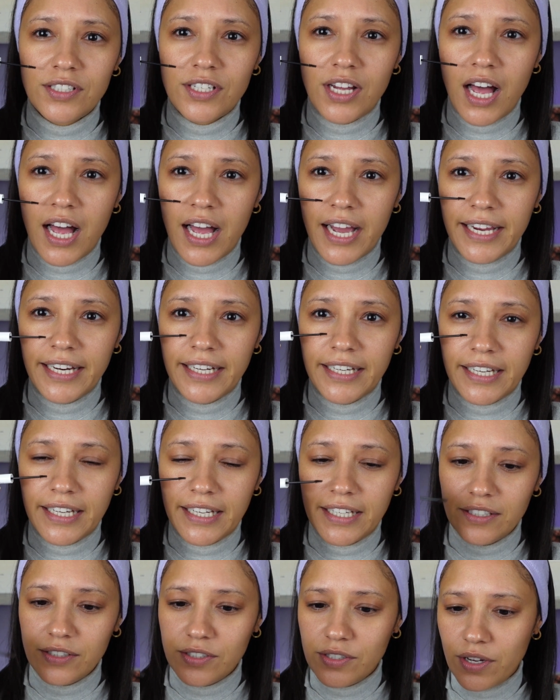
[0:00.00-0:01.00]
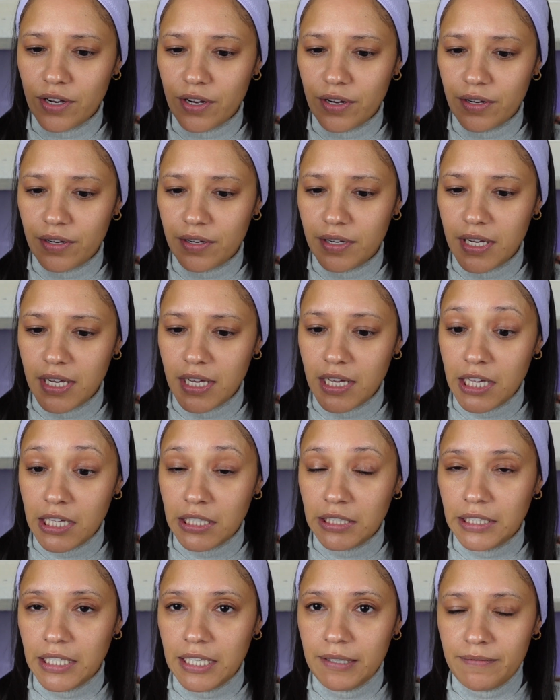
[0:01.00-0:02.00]
tiny, so
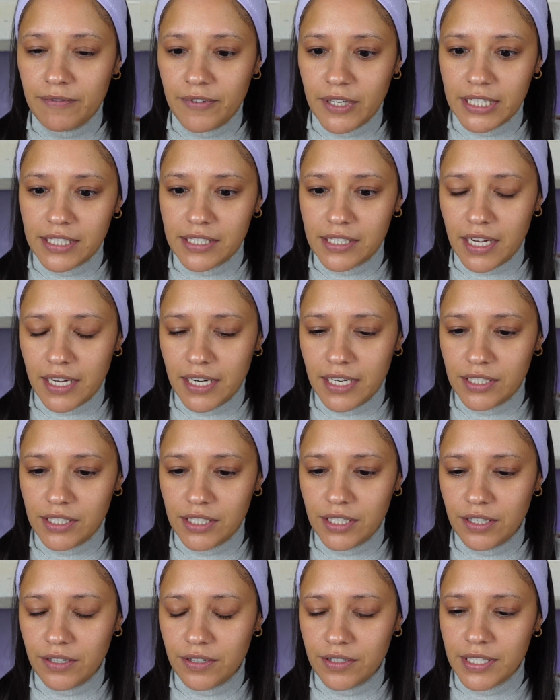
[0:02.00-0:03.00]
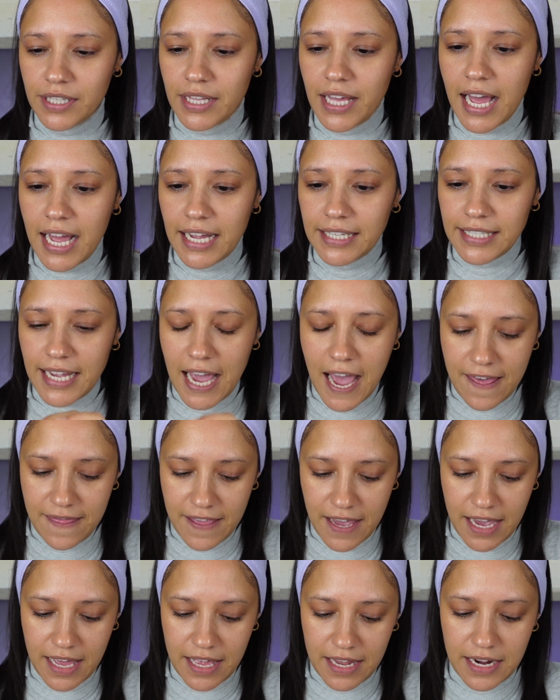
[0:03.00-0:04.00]
I'm excited to use that. And
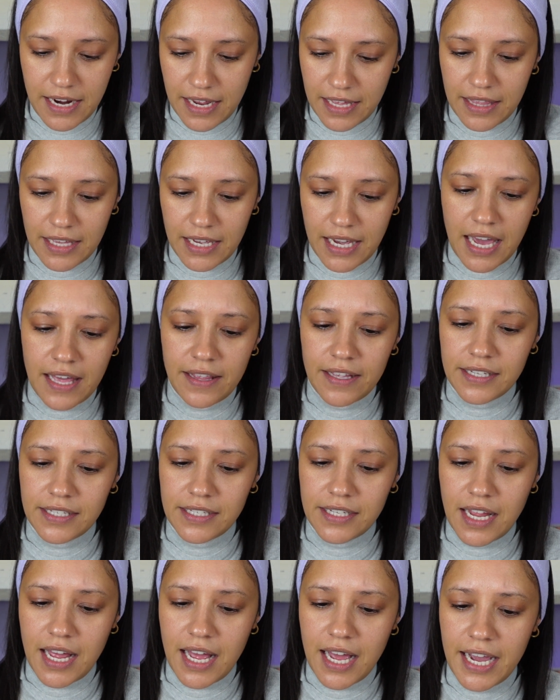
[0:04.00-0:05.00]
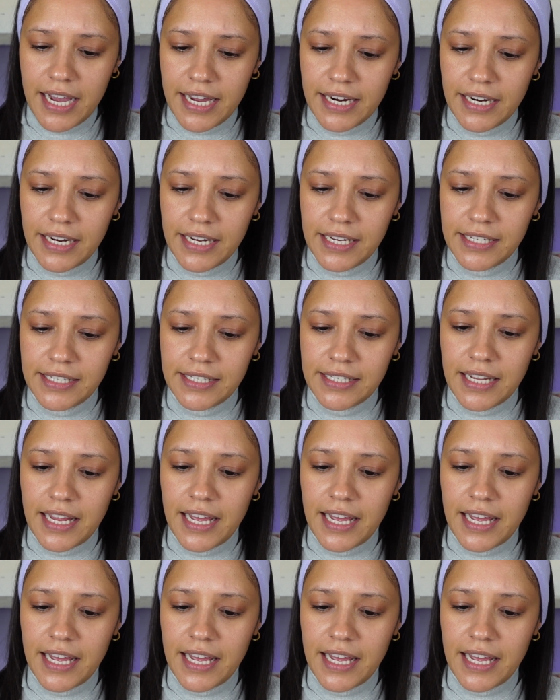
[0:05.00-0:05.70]
then the other side is